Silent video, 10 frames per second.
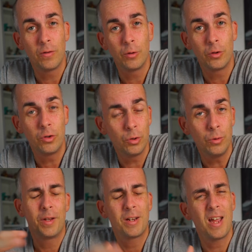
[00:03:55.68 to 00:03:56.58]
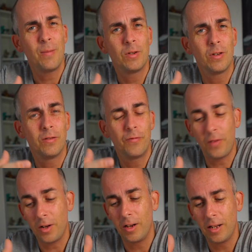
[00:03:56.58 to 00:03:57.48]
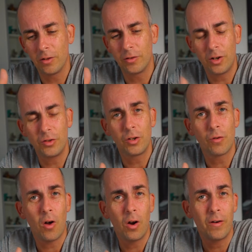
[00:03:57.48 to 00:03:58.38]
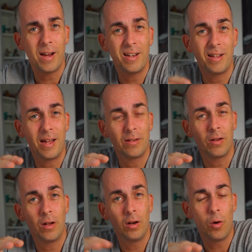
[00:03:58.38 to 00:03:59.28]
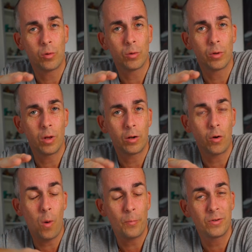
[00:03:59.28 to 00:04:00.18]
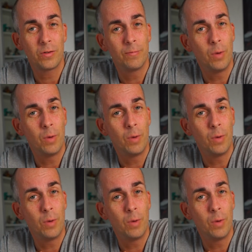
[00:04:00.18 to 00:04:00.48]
of Loot 2. The game is a fun little dungeon crawler, and it has a local cooperative